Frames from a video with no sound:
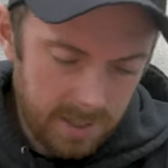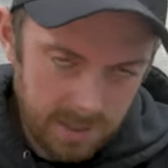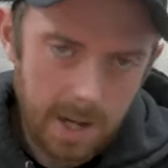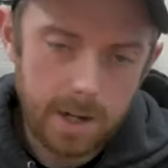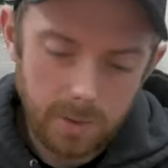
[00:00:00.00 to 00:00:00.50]
and
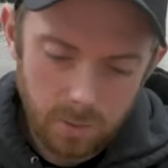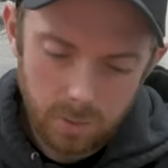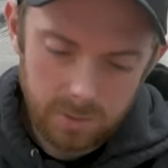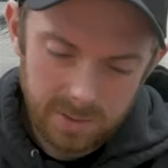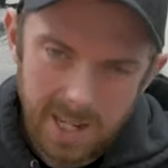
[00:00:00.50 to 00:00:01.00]
ten. I
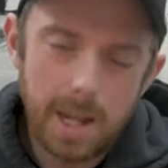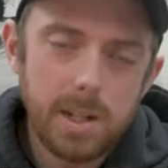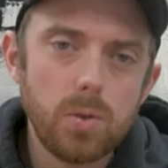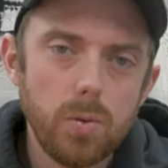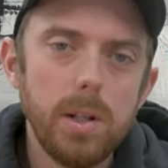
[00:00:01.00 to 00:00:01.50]
thought ten
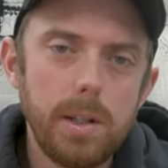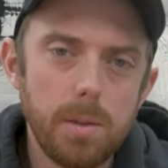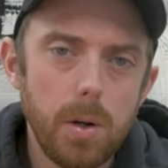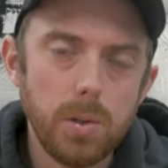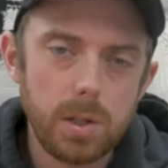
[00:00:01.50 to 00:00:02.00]
is really the
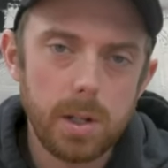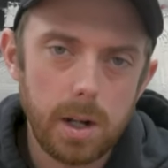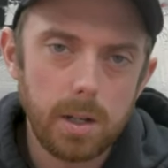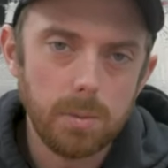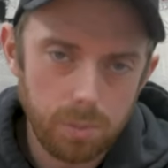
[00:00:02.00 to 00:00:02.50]
most that
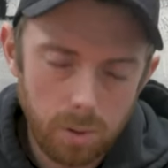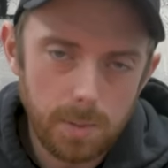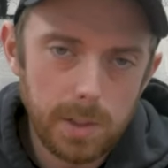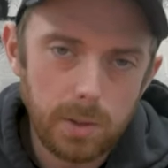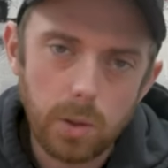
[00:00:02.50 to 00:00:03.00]
I could
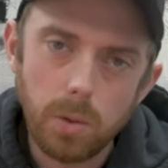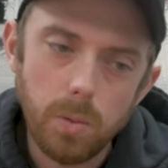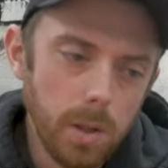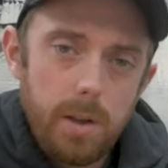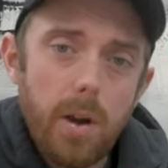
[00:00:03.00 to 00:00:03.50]
probably
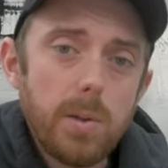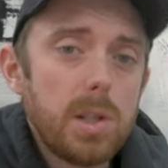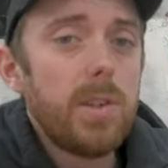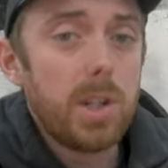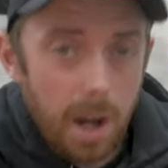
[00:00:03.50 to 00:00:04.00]
do. If I was
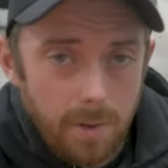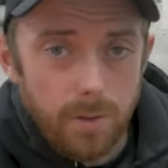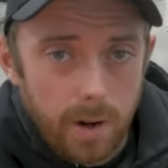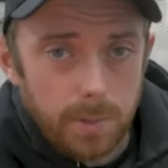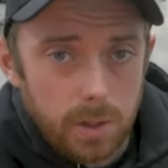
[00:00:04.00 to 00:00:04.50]
to feature
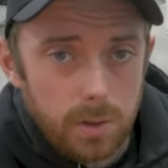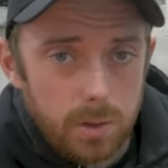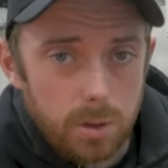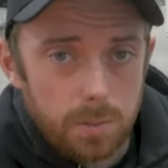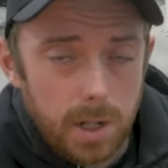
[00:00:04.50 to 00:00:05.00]
every reptile
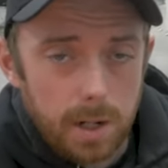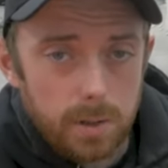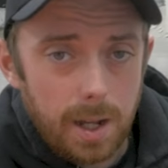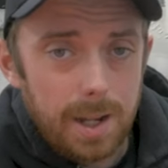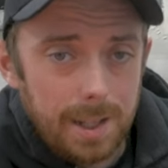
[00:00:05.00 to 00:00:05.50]
YouTube
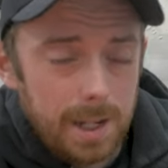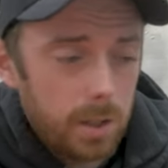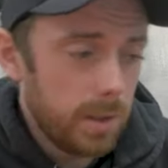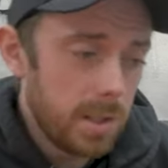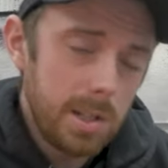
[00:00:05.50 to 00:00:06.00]
channel that I
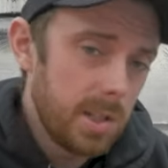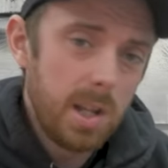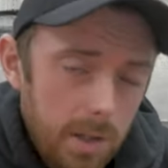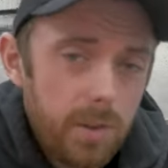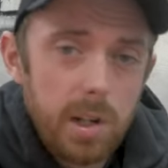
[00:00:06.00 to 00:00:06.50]
like on this
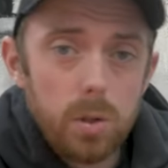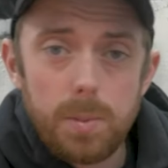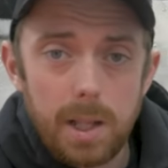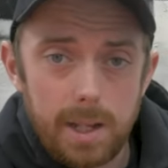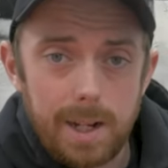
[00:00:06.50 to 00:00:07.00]
list, the video would
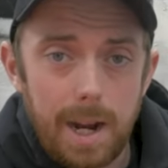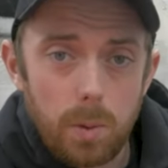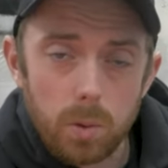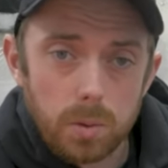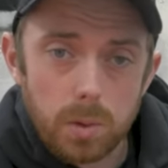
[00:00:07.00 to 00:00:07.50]
be like an
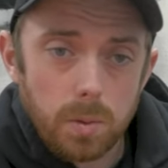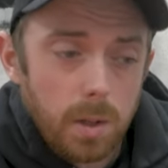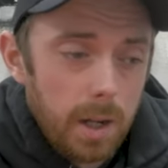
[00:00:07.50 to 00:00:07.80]
hour or two.